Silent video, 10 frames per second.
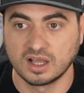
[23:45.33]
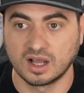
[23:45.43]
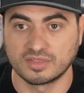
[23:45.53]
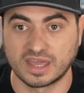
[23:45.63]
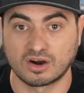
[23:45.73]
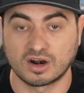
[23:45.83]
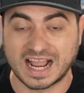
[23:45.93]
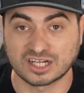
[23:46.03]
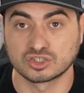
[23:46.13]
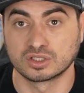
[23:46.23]
that are
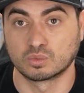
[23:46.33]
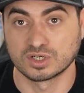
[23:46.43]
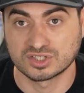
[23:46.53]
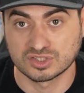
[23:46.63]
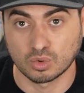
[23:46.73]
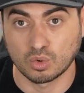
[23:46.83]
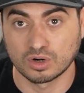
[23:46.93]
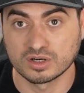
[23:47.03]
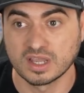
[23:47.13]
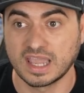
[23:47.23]
actually
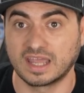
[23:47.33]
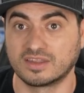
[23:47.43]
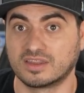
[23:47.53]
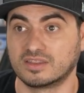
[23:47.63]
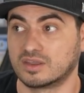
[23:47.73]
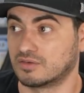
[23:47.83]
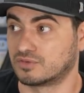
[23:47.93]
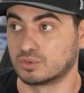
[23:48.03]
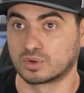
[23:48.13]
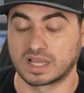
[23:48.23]
restored, and then
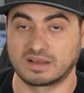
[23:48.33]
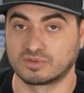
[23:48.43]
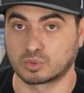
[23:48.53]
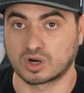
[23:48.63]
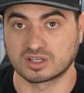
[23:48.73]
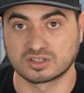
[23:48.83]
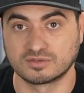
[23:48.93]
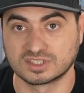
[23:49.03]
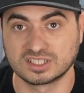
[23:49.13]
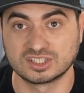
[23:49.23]
if you were to have them cross
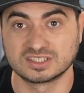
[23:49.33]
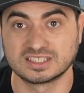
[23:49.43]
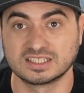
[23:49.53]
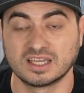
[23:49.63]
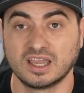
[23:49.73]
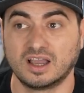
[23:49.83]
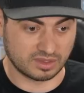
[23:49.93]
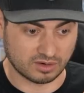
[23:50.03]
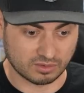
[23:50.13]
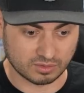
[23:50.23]
over to CGC,
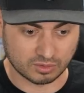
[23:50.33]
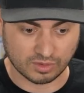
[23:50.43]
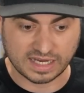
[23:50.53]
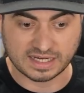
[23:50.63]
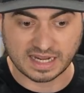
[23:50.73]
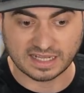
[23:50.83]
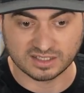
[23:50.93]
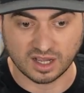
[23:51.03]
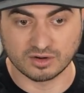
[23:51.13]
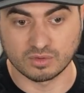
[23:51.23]
they're graded as
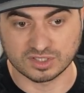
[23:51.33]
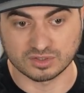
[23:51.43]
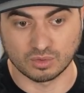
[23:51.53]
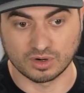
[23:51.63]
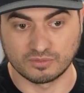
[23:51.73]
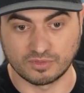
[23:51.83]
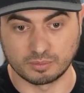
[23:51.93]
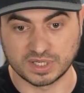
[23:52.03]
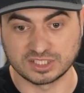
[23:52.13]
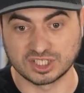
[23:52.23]
unrestored
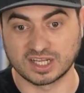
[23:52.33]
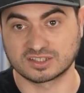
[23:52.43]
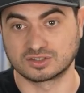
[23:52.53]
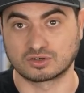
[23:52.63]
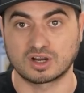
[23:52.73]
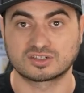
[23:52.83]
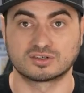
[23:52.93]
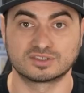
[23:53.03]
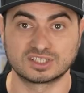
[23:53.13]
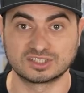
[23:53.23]
from PGX, and cross
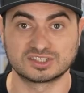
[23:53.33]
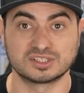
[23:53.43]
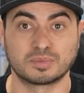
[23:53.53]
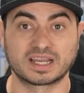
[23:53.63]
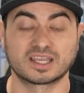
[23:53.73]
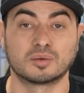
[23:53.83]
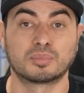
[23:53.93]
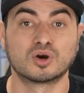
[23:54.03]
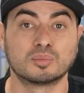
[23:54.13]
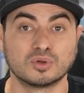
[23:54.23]
over to CGC, you might get a
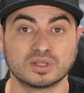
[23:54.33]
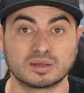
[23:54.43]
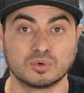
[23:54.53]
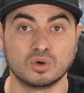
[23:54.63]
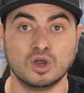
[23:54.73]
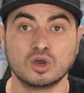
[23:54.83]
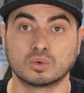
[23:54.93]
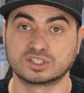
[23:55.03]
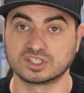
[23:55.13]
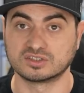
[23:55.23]
purple label,
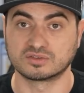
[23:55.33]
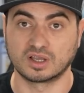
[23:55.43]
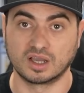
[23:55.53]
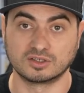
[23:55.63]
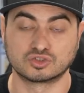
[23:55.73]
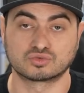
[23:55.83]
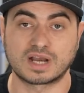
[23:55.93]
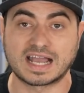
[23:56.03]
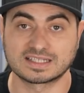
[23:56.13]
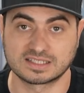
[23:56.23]
which is a
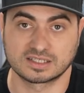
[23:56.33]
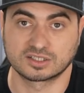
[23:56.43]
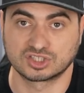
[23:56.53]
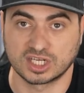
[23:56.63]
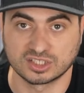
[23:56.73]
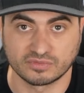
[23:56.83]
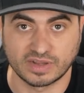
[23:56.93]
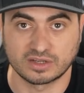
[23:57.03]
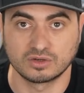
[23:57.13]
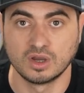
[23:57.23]
drastic change in
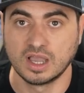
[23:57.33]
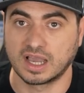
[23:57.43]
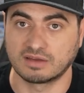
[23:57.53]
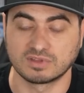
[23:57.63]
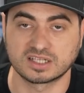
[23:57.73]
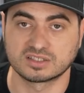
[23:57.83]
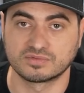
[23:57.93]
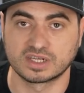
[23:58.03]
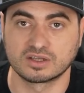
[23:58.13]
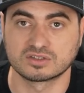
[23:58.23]
value. I have lots of
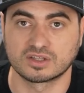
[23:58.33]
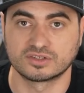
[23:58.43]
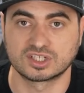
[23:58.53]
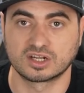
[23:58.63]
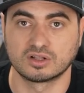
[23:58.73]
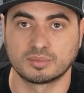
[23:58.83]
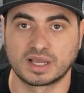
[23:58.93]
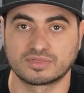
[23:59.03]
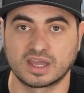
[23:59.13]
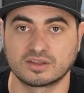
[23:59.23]
videos on the channel
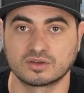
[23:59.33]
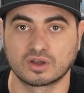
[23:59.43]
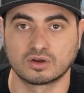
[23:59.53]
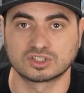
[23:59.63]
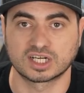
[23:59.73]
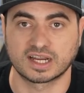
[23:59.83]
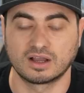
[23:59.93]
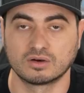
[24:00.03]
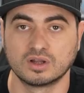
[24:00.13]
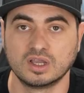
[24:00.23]
about that. You can go check
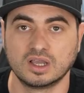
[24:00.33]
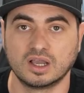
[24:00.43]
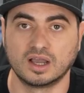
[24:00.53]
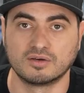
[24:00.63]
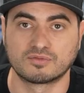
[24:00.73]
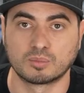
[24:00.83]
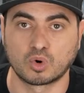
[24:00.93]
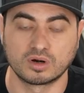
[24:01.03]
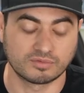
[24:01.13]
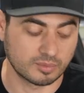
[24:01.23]
out for
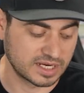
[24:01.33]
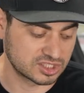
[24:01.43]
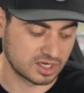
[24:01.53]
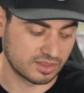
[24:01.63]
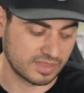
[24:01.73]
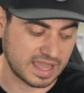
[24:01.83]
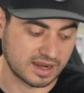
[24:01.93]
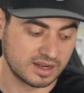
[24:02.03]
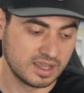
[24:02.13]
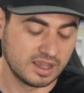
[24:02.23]
more information on
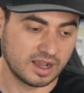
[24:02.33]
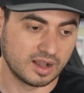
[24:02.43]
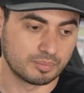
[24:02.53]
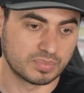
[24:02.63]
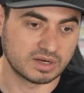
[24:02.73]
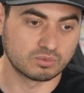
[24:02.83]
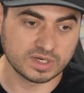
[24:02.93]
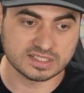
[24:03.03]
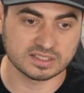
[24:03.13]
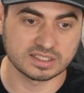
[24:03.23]
that. But
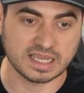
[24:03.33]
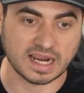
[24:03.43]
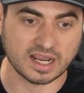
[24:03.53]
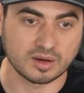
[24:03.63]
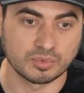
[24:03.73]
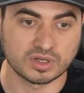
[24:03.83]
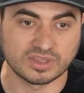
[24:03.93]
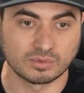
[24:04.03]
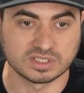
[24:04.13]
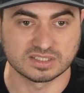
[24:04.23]
recently I got a book
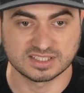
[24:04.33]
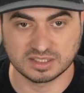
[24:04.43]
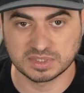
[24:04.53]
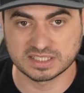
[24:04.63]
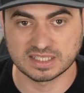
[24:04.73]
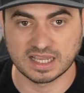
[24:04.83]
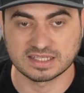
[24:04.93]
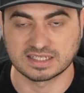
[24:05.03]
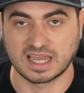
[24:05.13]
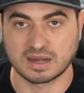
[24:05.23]
that was a
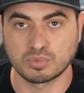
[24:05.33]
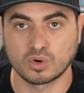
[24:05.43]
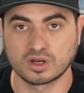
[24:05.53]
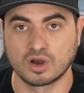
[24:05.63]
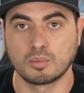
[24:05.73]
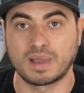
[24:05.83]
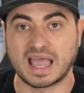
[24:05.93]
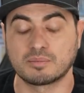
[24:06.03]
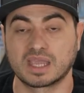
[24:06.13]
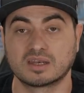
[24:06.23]
CBCS 9.0 Batman